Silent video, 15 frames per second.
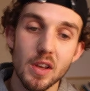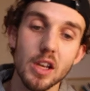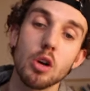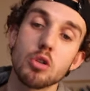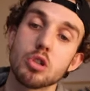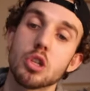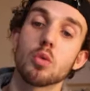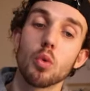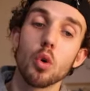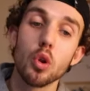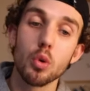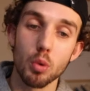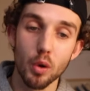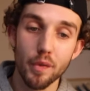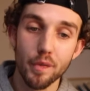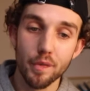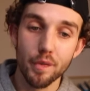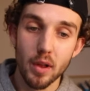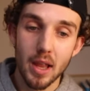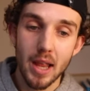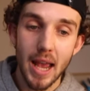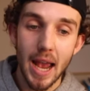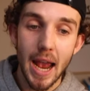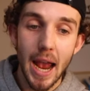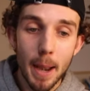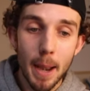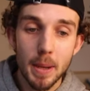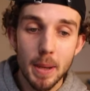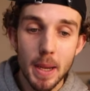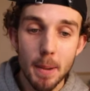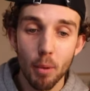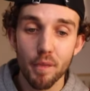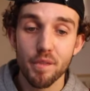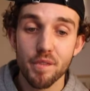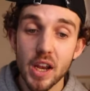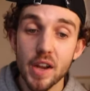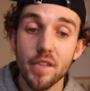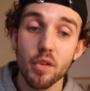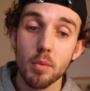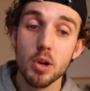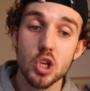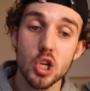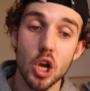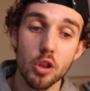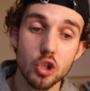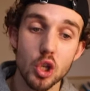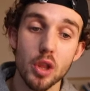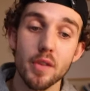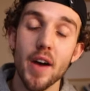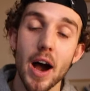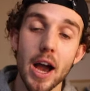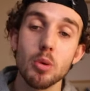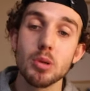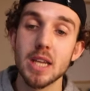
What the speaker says: goes through the roof, and people feed from each other, so the value is